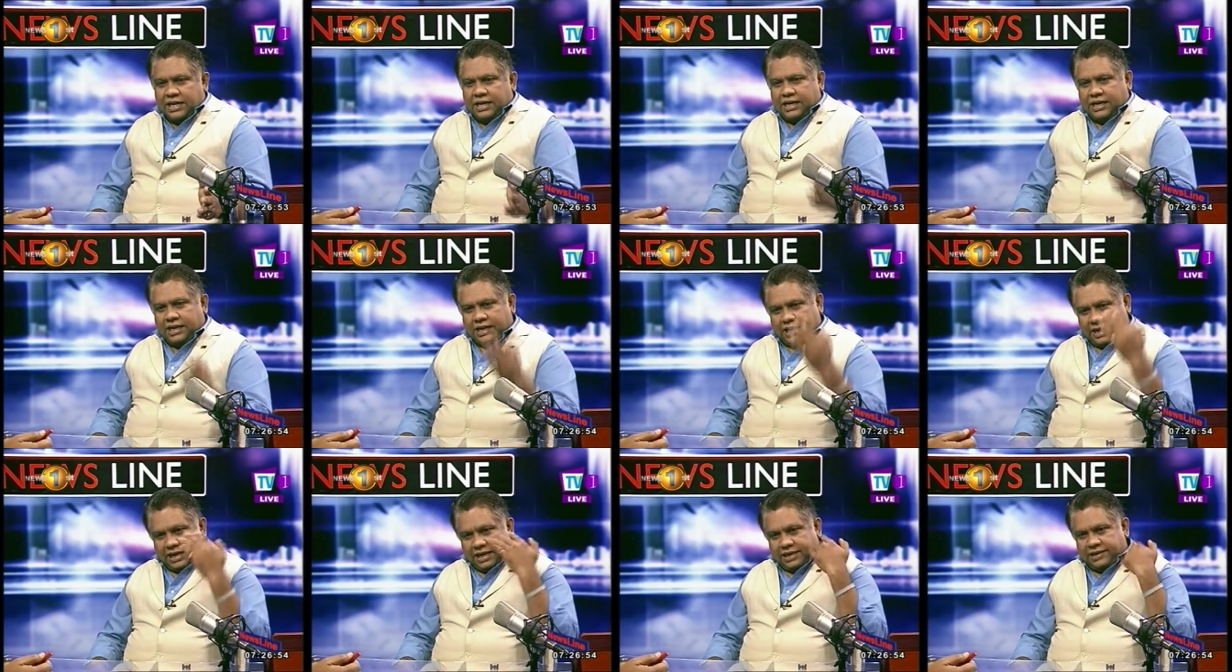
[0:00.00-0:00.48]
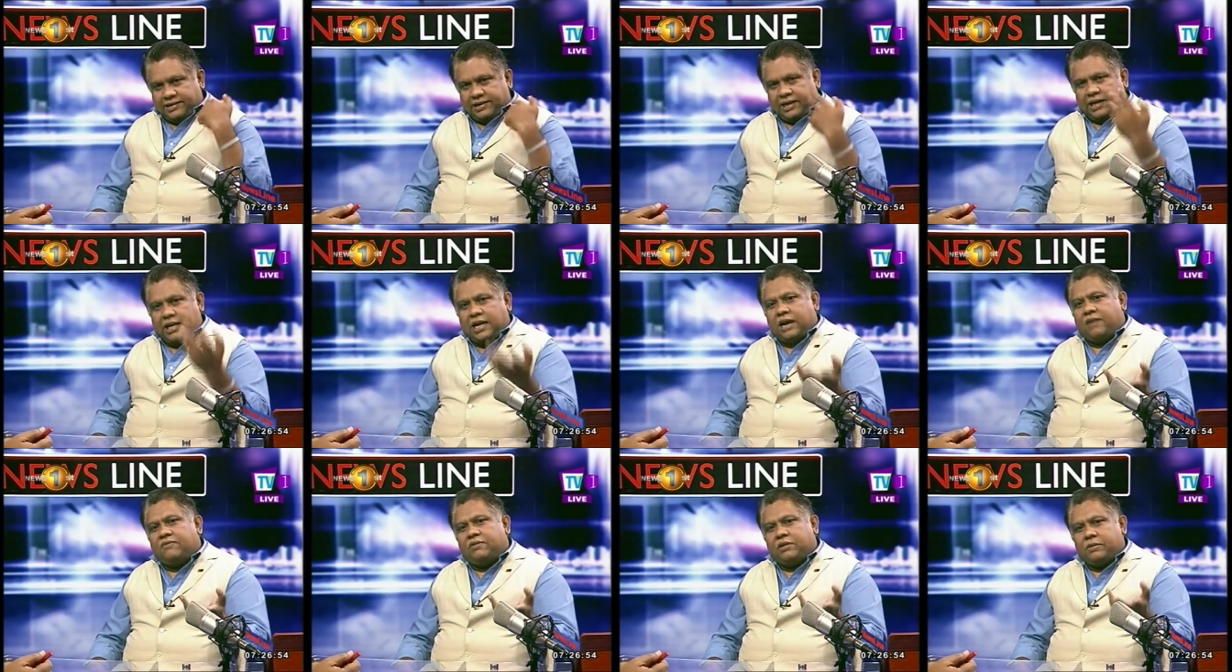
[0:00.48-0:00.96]

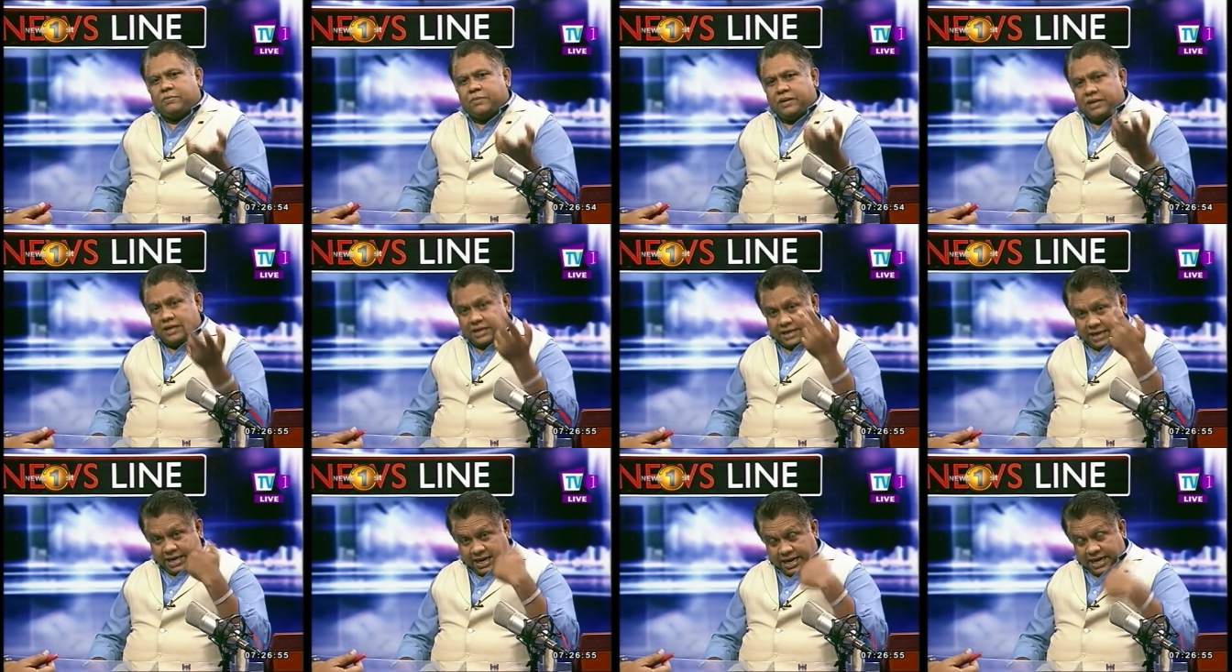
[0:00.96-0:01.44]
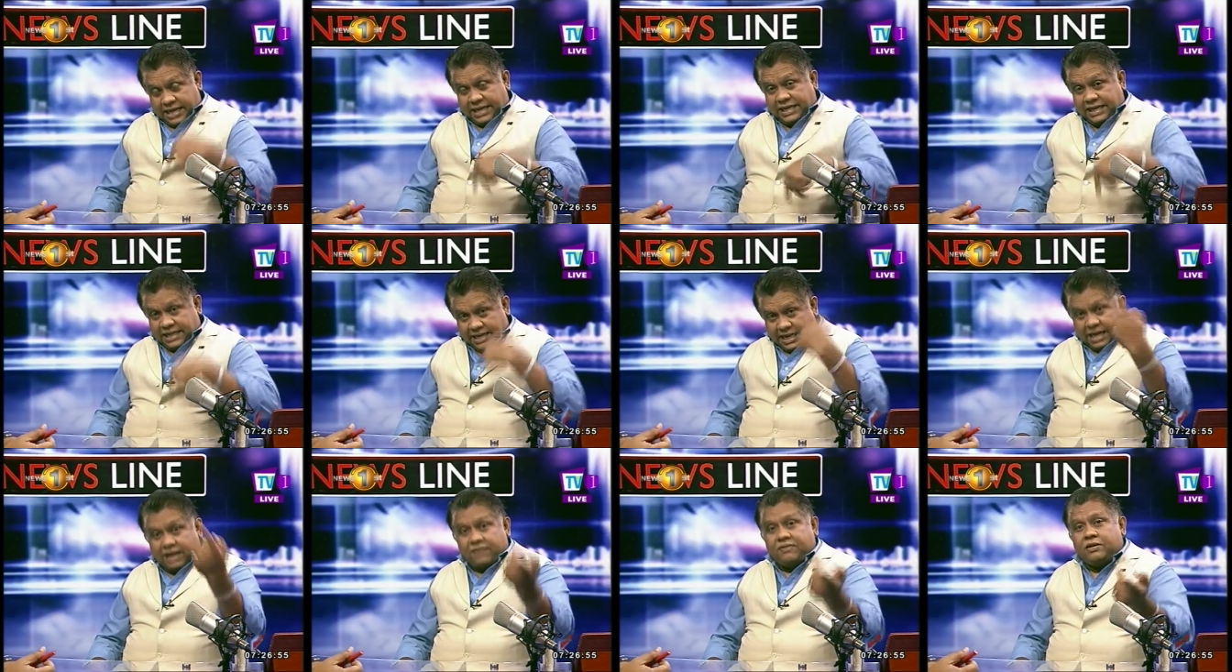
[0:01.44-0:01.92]
intra-government,
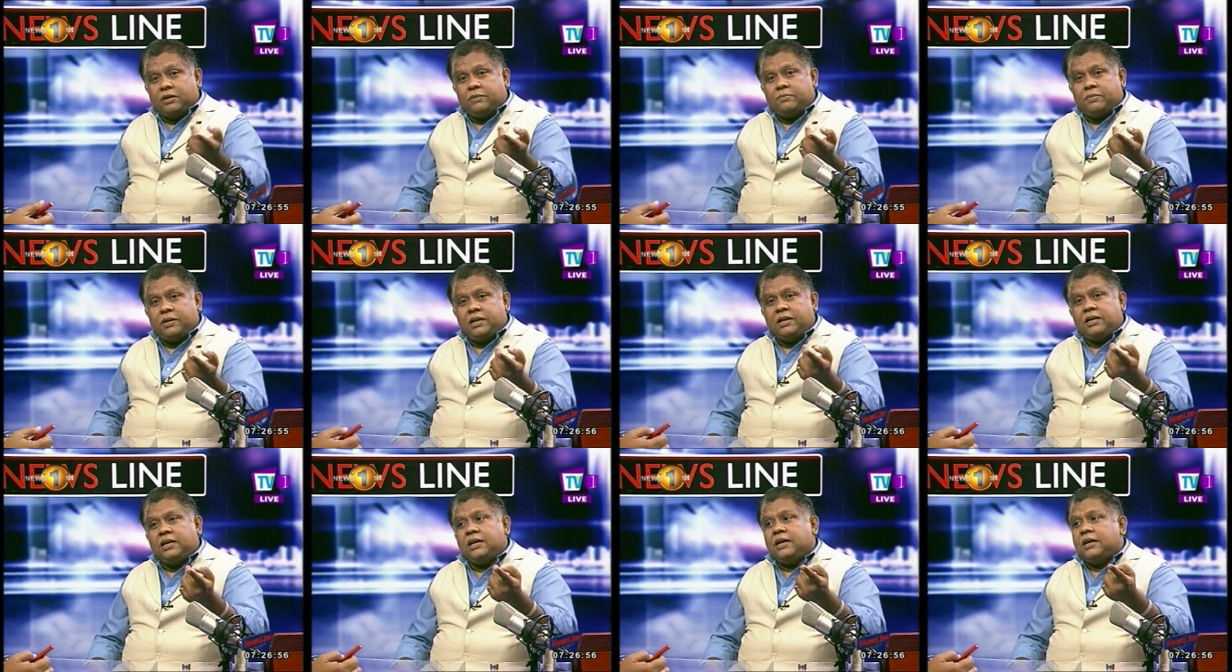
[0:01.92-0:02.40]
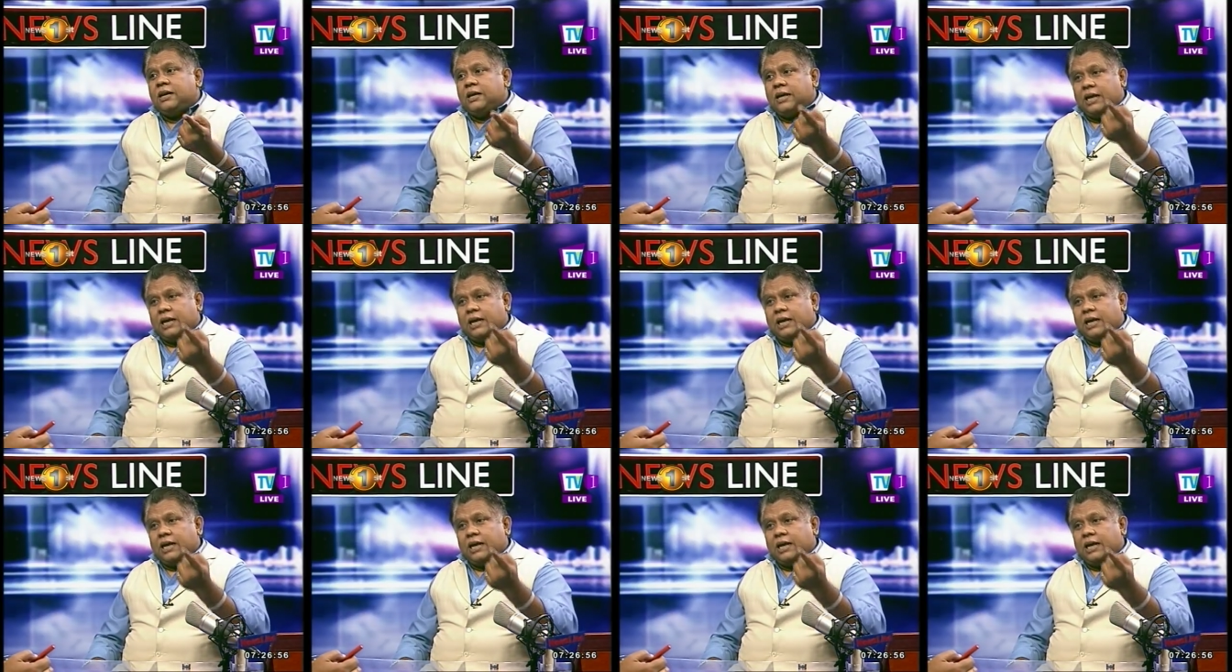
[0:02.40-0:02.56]
inter-government,